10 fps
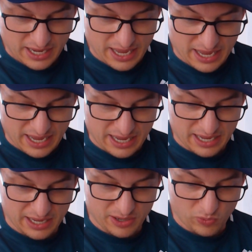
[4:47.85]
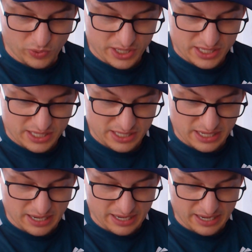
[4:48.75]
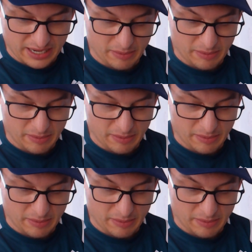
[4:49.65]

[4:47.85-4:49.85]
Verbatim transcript: uh, was uh,